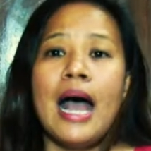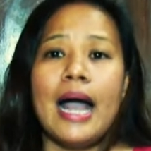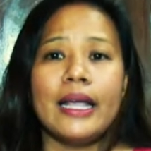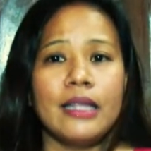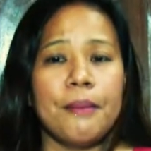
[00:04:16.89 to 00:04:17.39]

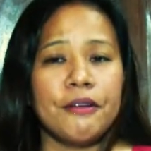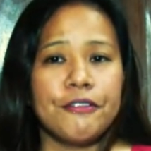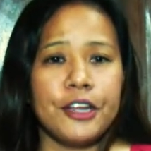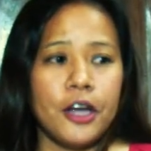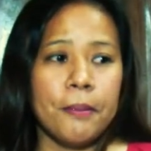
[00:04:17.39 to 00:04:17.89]
Academic
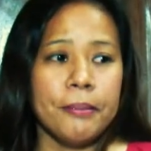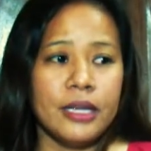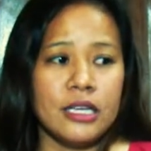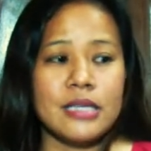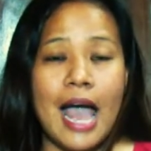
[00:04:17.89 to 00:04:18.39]
freedom
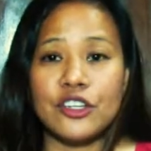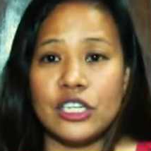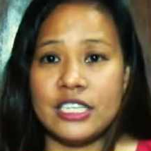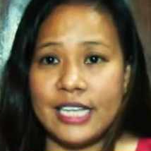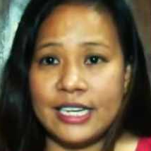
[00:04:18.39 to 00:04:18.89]
is
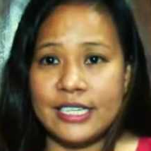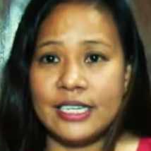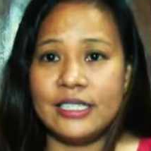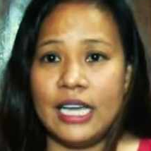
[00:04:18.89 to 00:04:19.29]
actually stated